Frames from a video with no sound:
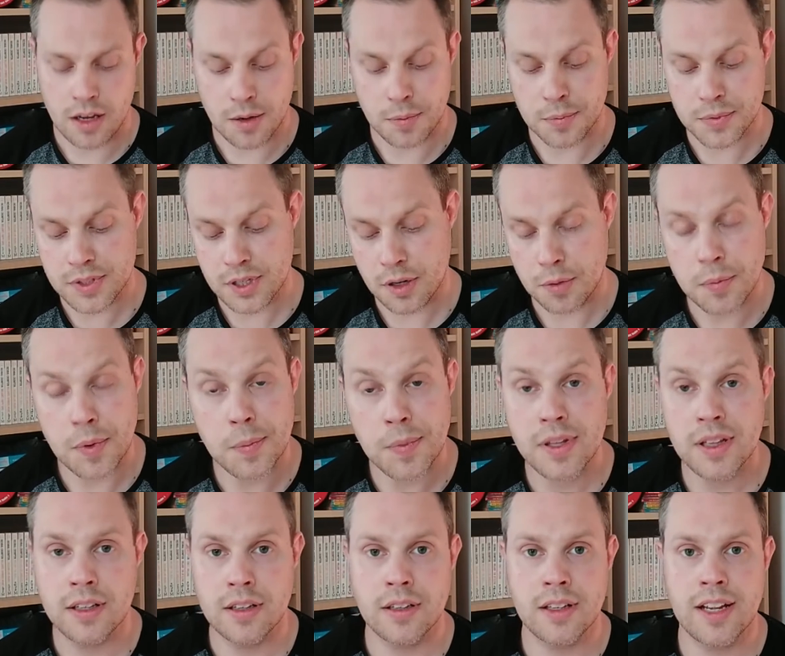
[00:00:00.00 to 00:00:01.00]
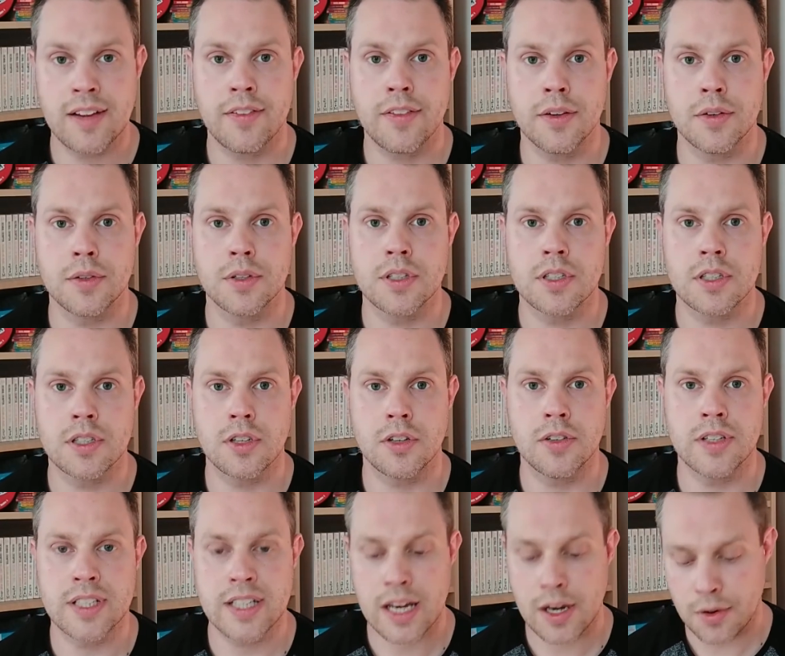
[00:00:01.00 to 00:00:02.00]
So Macmillan left those
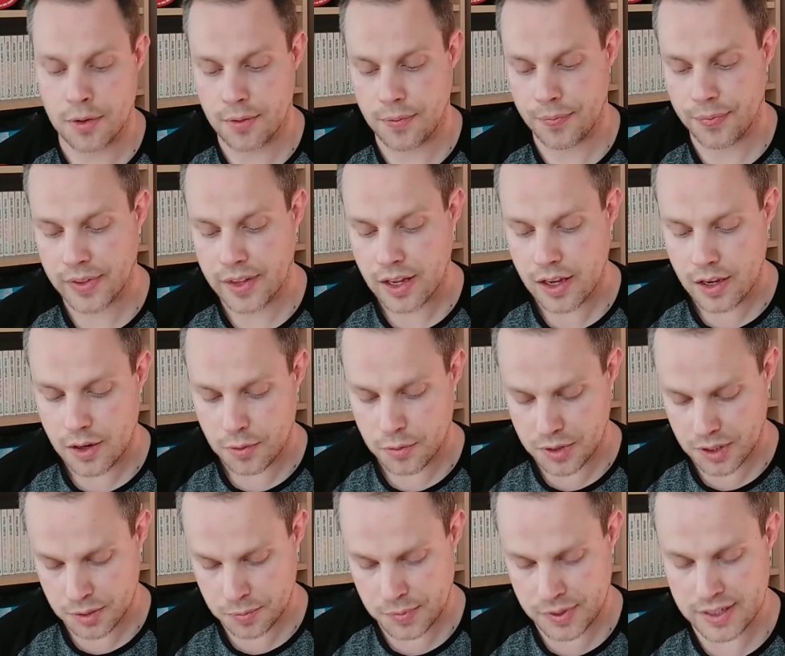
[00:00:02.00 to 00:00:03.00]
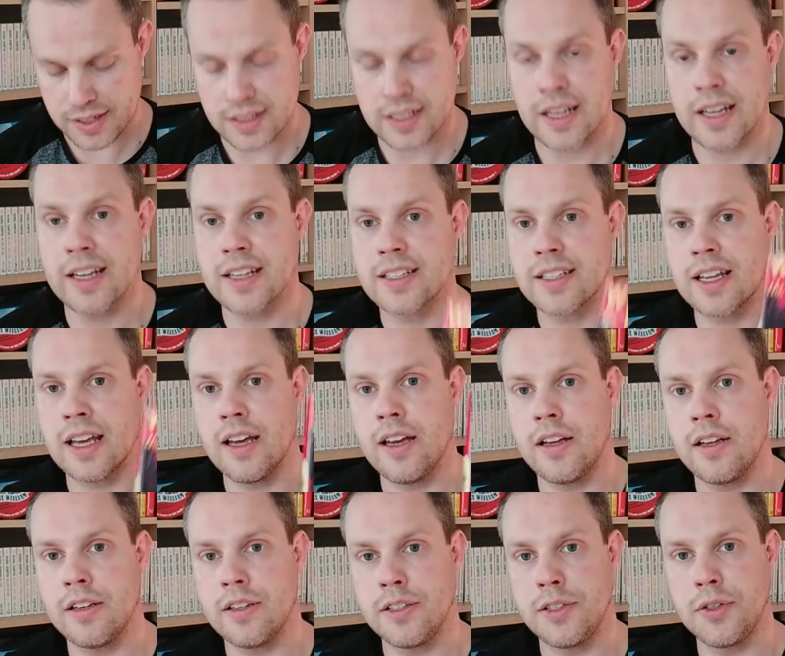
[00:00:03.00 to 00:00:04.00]
stories out, which means I had to get
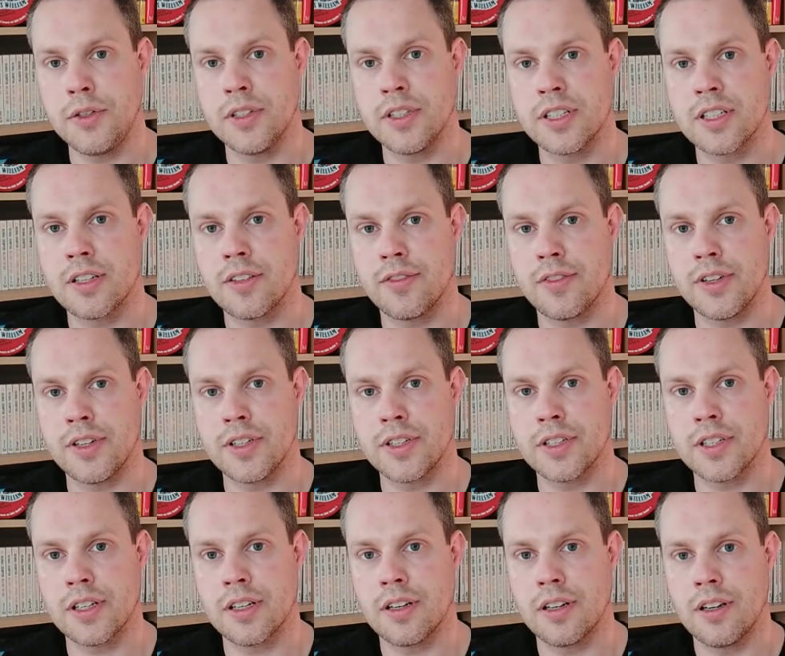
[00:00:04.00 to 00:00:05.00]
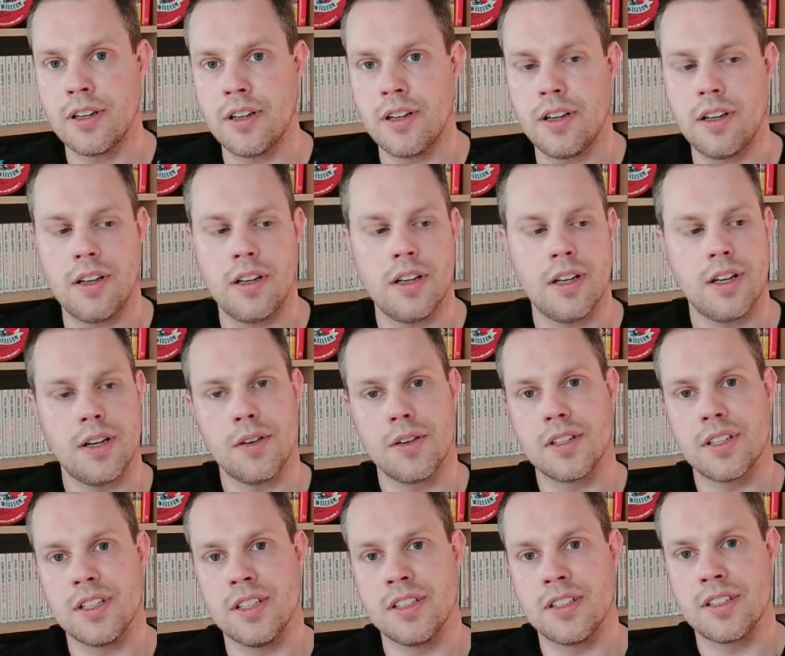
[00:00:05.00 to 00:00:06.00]
a newness version,
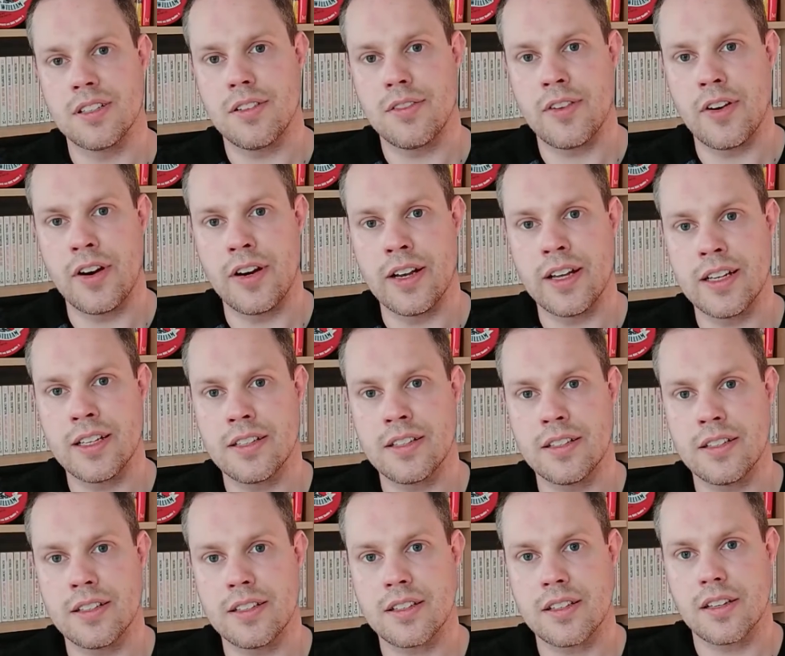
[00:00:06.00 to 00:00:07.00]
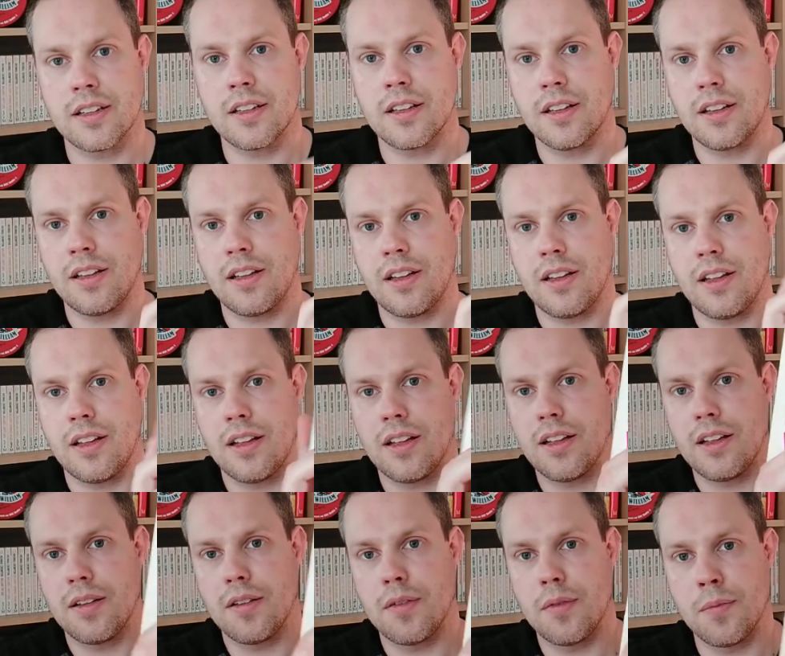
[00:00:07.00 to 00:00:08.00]
which is very nice. It's
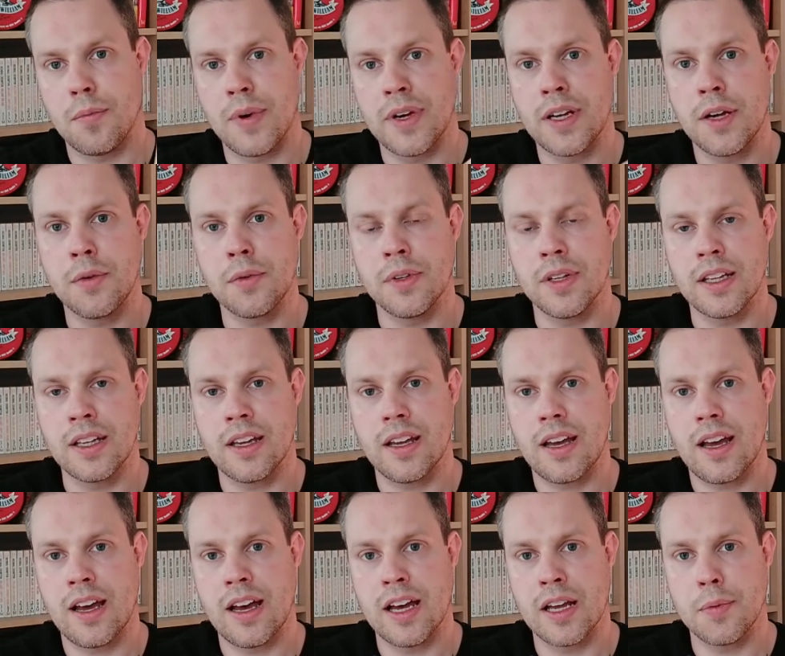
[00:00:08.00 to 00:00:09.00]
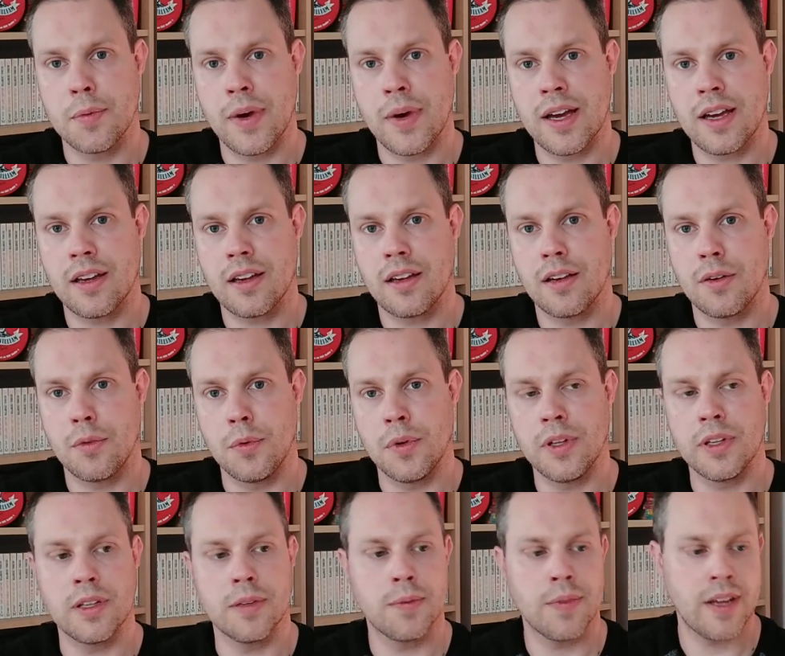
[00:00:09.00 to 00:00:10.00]
my only hardback
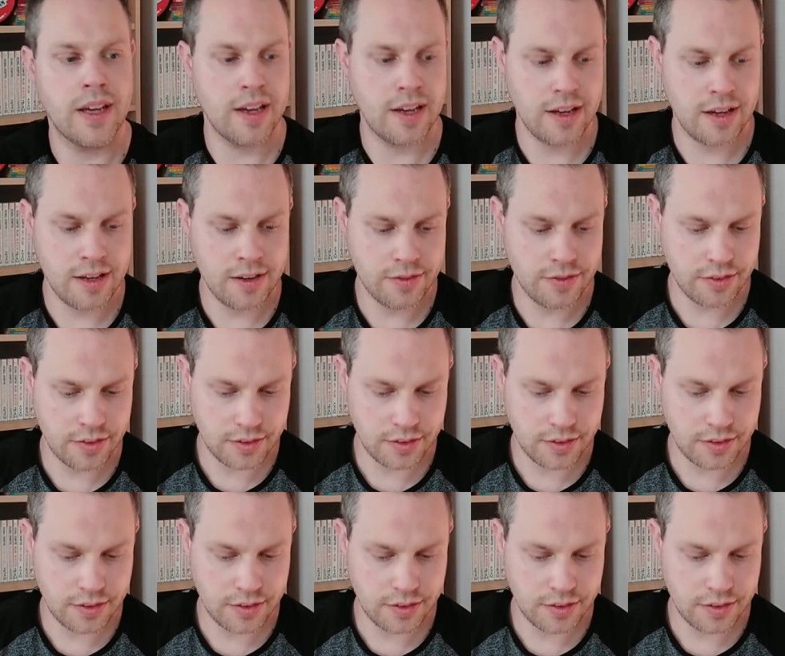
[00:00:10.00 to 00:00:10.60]
William that I have.